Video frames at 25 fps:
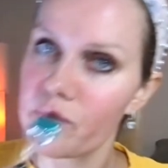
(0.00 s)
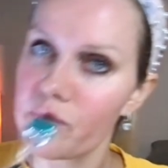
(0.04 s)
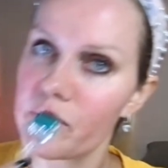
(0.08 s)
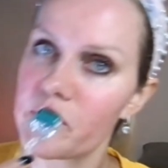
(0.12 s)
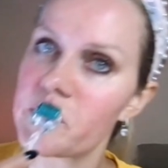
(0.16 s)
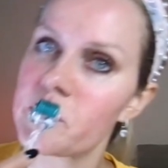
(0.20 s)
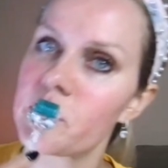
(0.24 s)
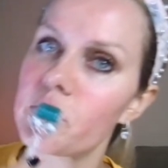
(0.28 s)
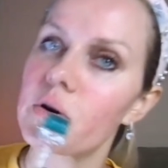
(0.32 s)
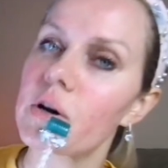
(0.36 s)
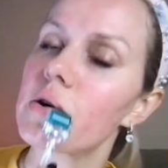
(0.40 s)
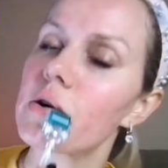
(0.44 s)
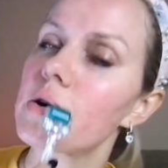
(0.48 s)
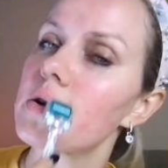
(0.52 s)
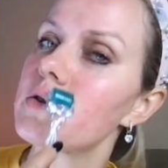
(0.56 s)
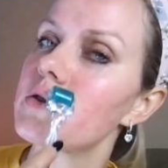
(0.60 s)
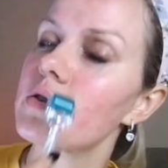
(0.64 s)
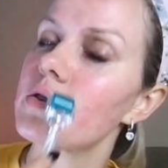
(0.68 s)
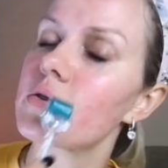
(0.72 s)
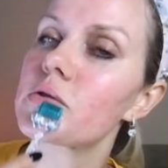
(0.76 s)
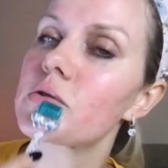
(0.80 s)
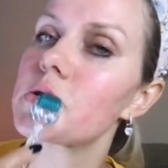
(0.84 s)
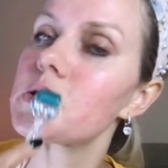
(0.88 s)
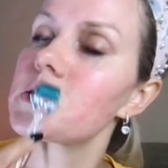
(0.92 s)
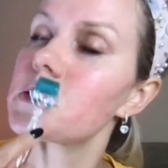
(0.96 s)
So I already
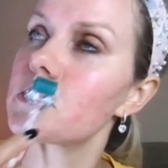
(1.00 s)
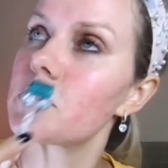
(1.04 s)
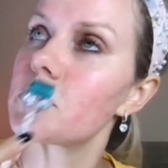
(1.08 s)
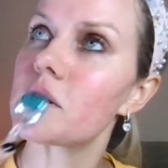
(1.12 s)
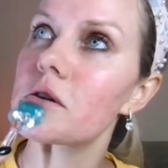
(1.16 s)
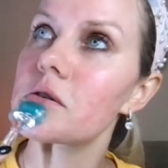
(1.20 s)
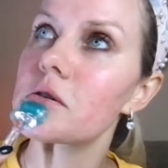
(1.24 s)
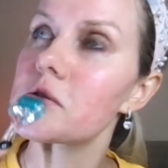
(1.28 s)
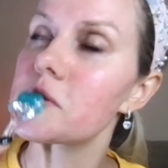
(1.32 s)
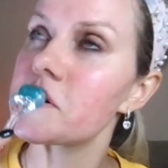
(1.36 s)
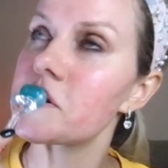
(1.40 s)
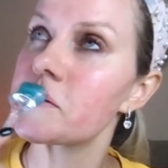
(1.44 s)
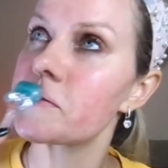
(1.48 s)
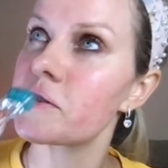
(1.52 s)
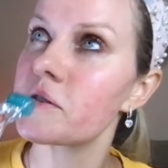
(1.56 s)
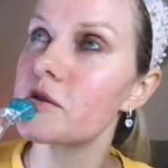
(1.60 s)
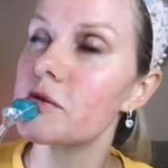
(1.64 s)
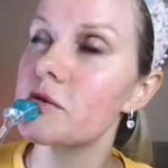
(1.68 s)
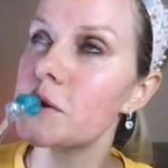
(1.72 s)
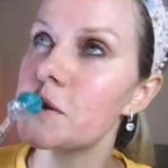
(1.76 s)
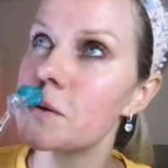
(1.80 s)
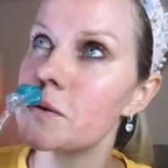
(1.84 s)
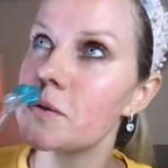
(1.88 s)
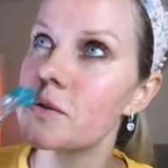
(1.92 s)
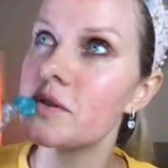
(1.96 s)
told you how often
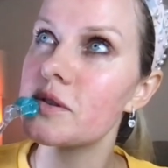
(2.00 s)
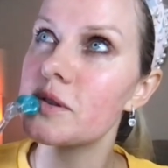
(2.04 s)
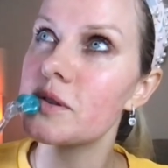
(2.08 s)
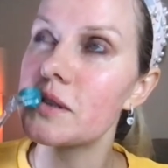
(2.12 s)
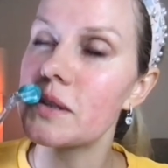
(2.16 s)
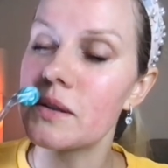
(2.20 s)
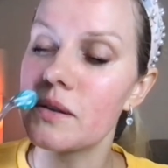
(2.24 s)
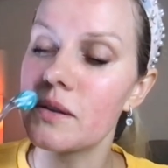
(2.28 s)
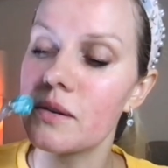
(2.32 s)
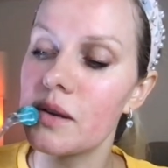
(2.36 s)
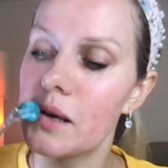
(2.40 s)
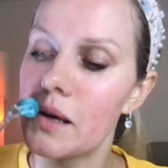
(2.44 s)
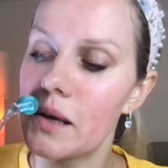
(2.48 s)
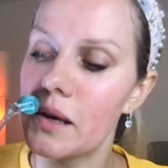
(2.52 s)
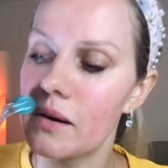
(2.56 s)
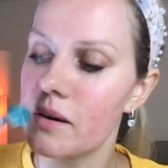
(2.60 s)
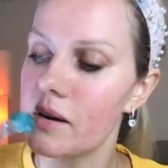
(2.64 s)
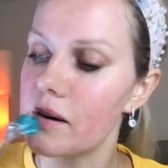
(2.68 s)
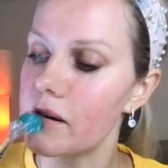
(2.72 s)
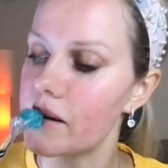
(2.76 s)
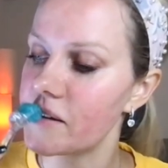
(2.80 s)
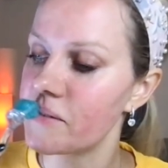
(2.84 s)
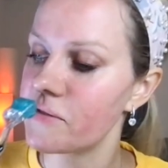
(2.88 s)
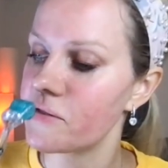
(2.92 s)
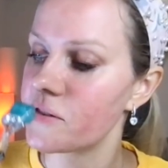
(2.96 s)
to use it and care
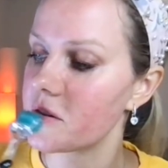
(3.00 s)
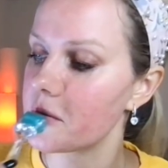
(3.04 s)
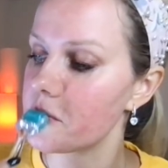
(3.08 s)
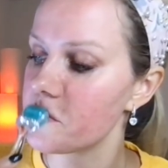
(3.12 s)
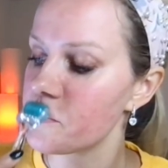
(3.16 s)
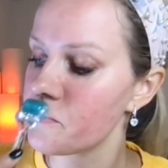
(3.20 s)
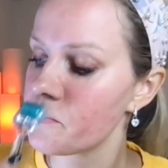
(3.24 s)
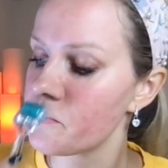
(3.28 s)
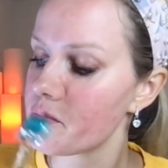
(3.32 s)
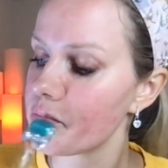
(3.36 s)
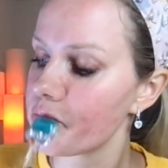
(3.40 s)
after.